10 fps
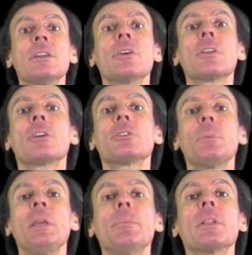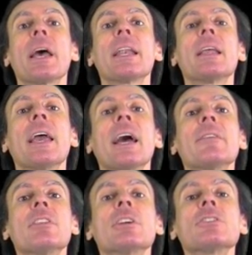You know, there's people that
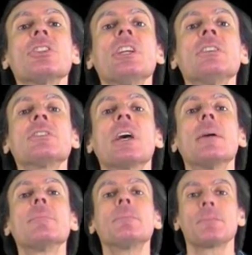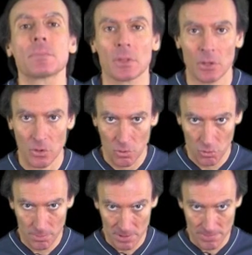have their chins up,
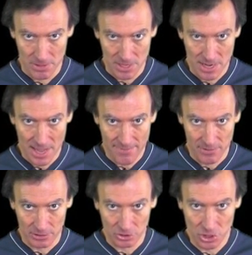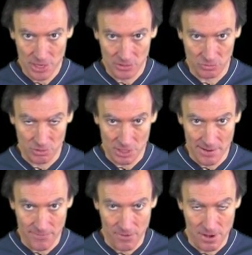or people that have their chins
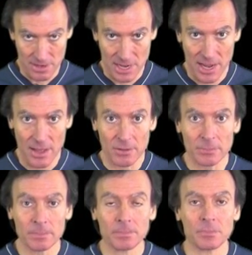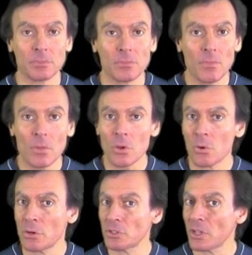really far down,
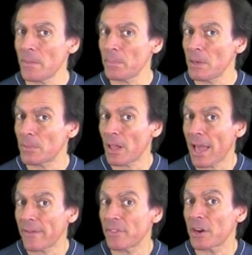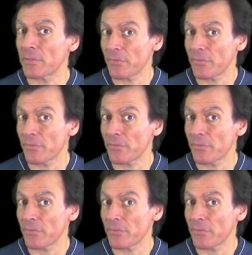or some people have their